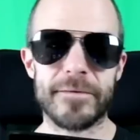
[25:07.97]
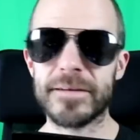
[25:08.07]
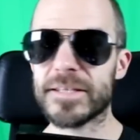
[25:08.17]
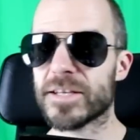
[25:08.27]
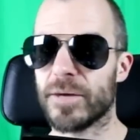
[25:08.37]
I
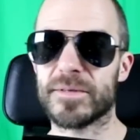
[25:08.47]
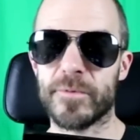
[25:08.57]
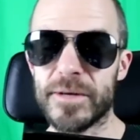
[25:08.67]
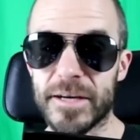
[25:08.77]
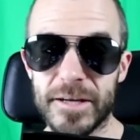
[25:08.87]
think this comes
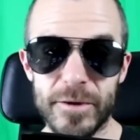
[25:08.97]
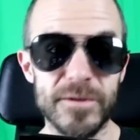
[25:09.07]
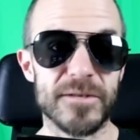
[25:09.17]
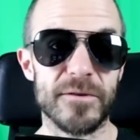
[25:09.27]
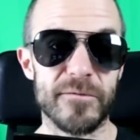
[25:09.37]
pretty
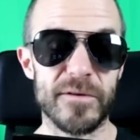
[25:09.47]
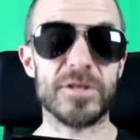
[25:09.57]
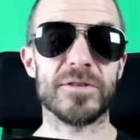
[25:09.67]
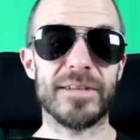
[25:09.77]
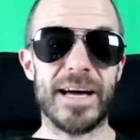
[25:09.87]
close to the
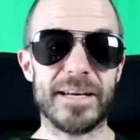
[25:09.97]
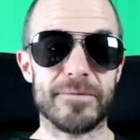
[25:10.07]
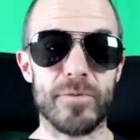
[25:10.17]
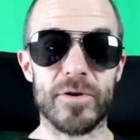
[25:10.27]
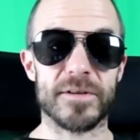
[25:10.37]
vision
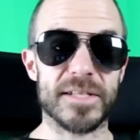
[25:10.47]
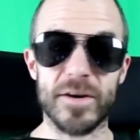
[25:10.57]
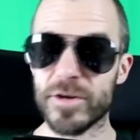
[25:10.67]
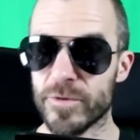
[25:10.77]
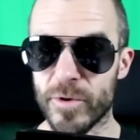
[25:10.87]
that Mark
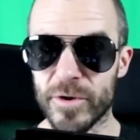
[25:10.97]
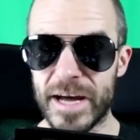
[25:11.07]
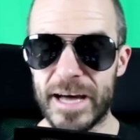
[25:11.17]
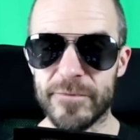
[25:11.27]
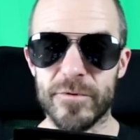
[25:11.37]
Zuckerberg
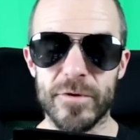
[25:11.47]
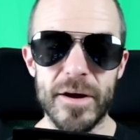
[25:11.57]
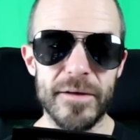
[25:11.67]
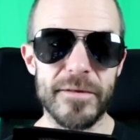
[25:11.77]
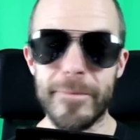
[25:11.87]
had for
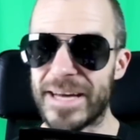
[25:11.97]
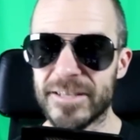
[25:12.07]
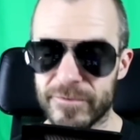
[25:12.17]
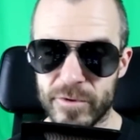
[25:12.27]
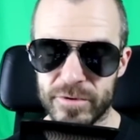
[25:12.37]
the
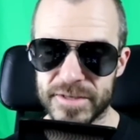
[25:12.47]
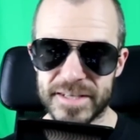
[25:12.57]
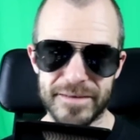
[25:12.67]
metaverse,